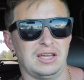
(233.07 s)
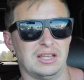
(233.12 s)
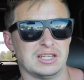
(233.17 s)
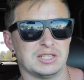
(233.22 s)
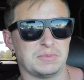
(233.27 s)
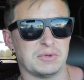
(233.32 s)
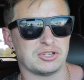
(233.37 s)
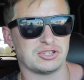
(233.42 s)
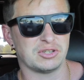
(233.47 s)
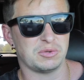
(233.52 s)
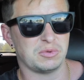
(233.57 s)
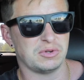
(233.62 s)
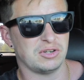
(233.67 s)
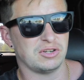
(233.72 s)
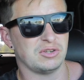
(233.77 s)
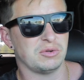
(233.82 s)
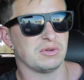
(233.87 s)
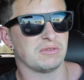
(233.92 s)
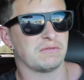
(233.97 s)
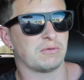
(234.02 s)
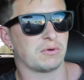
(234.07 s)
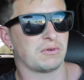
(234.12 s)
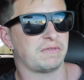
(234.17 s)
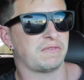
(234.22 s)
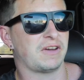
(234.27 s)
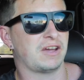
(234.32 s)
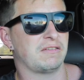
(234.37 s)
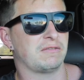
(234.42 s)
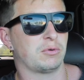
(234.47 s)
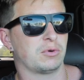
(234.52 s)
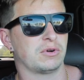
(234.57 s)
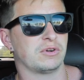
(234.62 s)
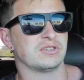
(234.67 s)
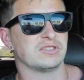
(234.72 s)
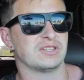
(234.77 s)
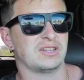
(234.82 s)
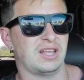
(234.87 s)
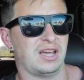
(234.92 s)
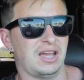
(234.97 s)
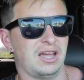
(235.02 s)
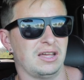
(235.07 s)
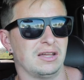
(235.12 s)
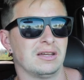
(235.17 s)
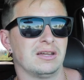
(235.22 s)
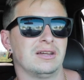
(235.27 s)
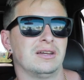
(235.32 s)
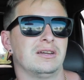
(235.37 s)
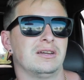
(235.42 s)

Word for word: And especially when you're doing 4 to 5 orders a day,